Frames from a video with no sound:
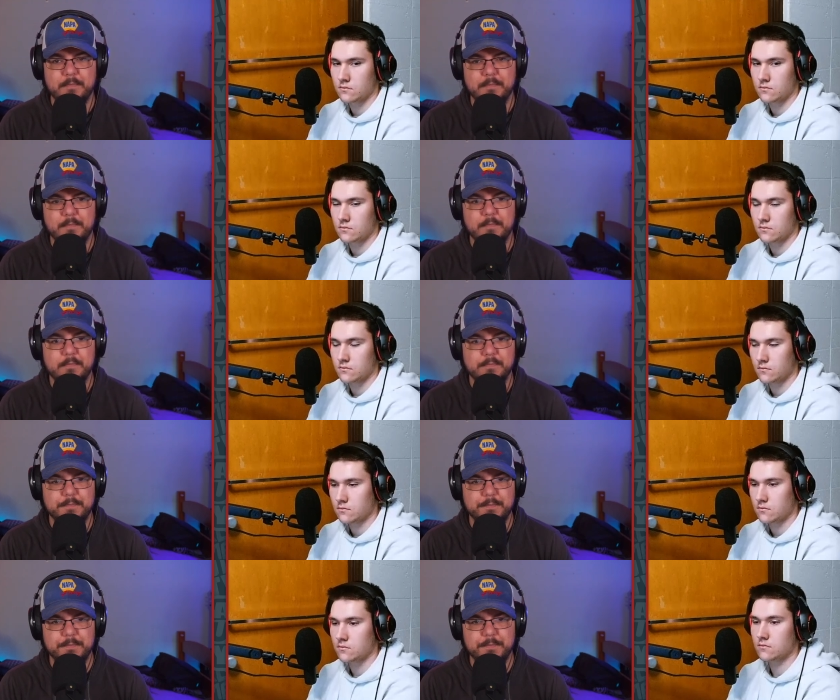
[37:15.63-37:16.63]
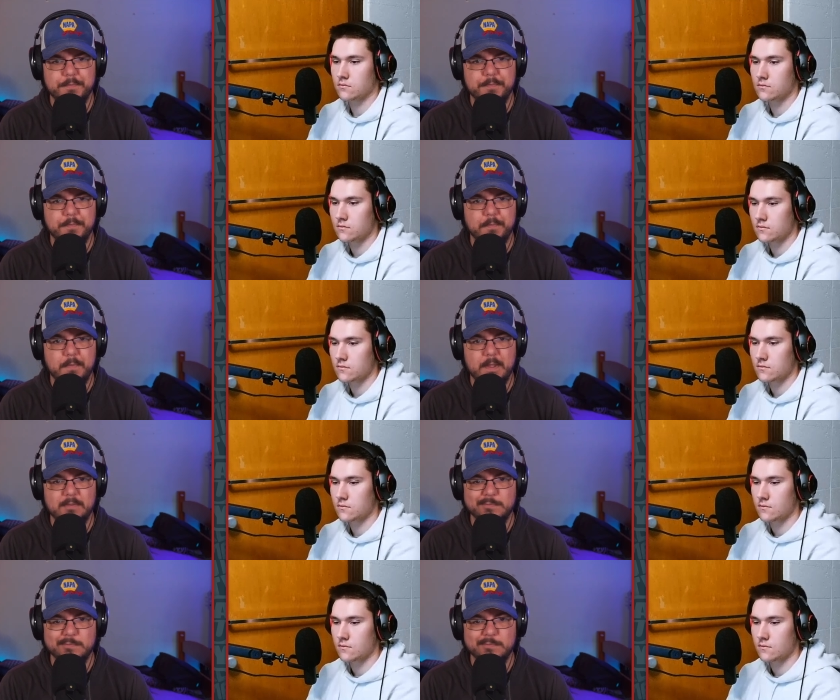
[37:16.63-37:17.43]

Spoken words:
Nobody speaks.